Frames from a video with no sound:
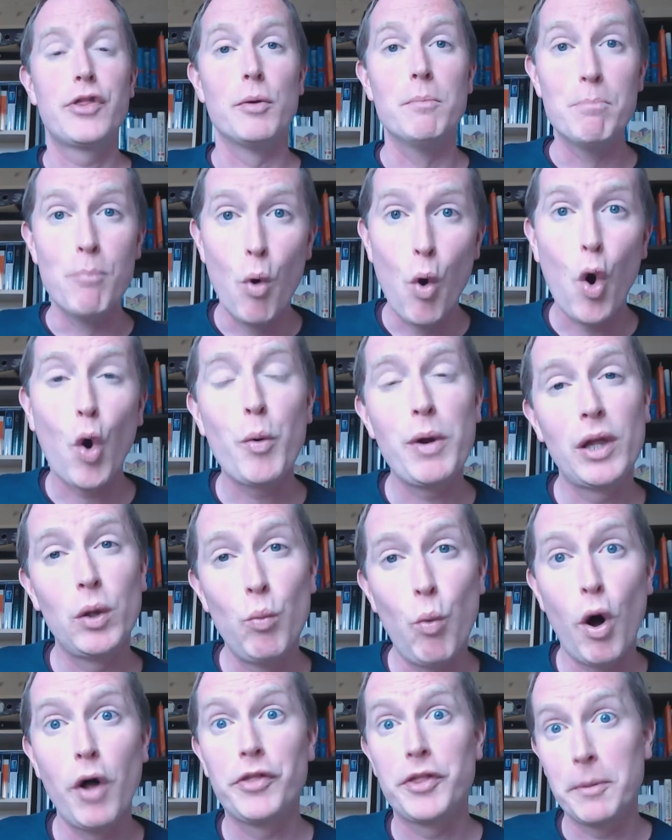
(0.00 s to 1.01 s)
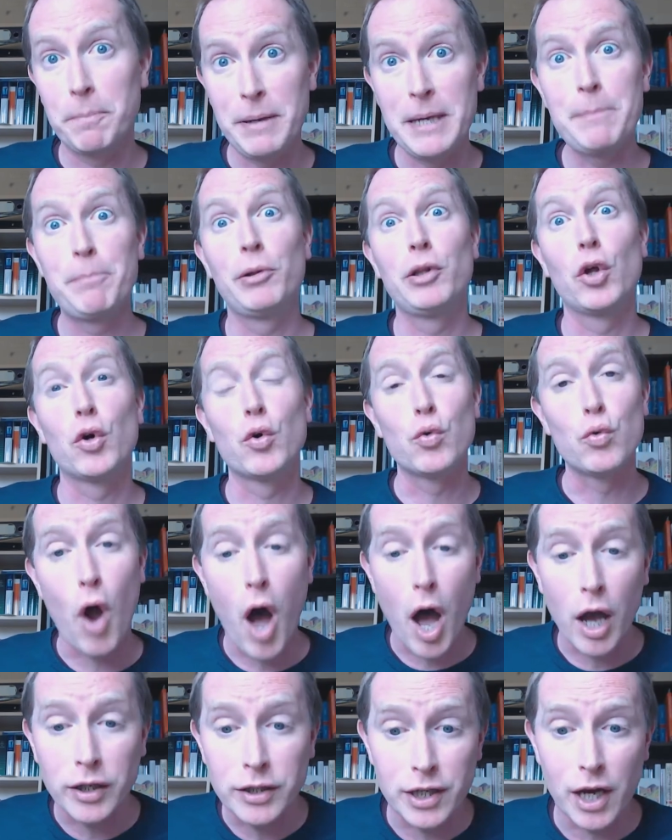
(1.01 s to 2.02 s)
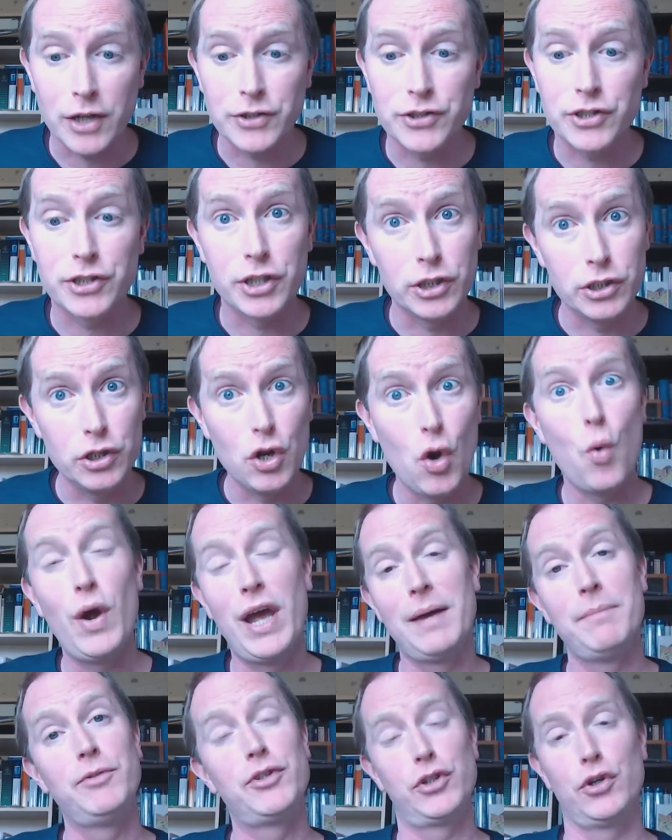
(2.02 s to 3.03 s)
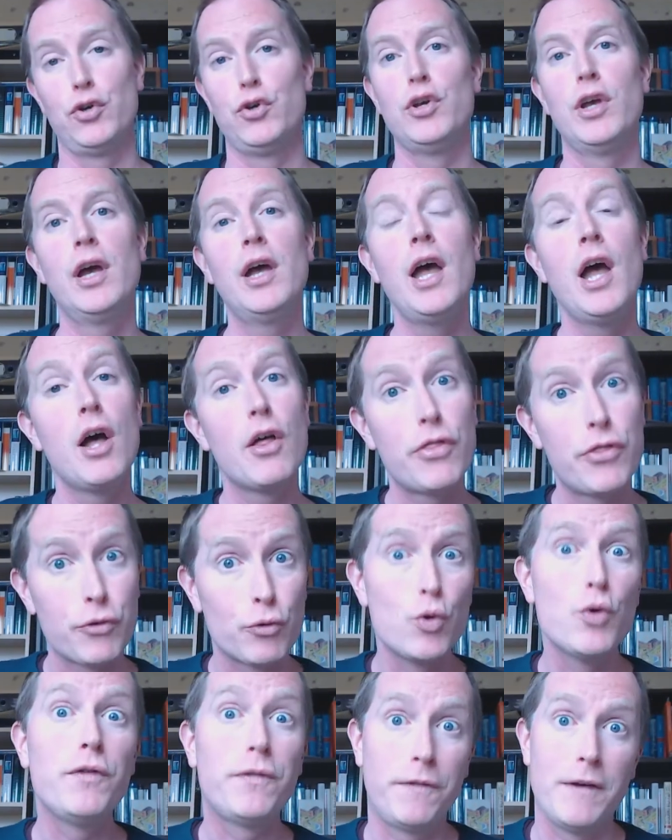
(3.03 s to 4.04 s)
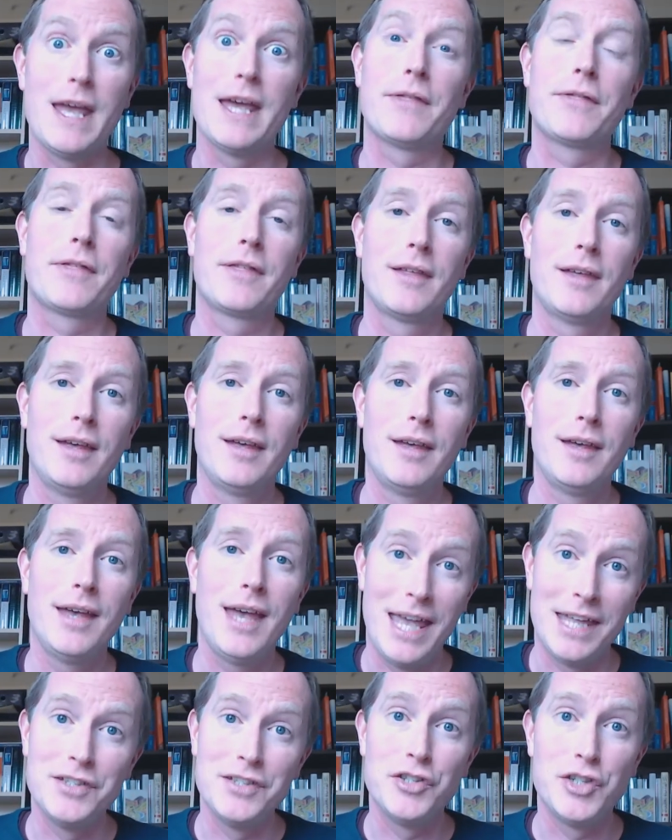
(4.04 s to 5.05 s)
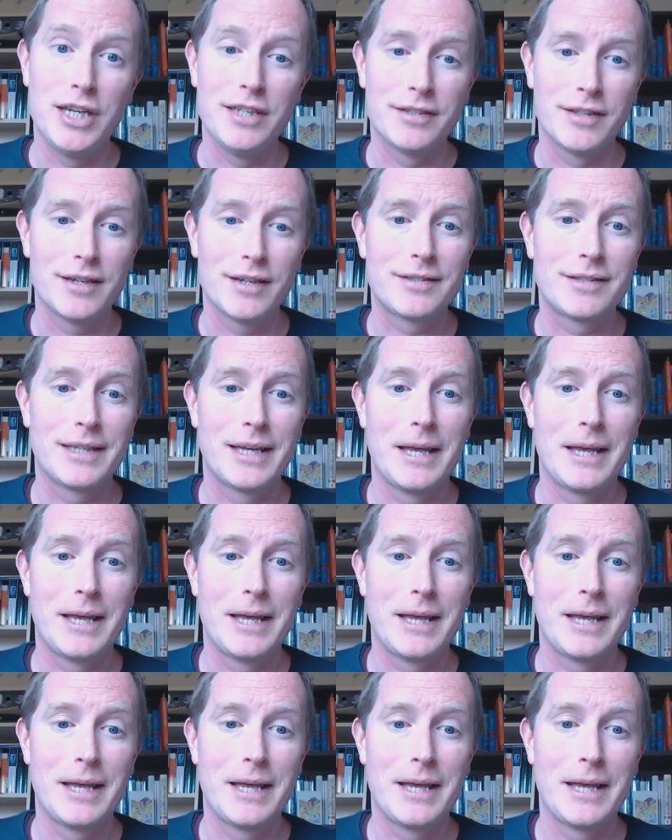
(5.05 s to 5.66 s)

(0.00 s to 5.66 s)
more we'll want the people around us to know Him too, through faith in Jesus.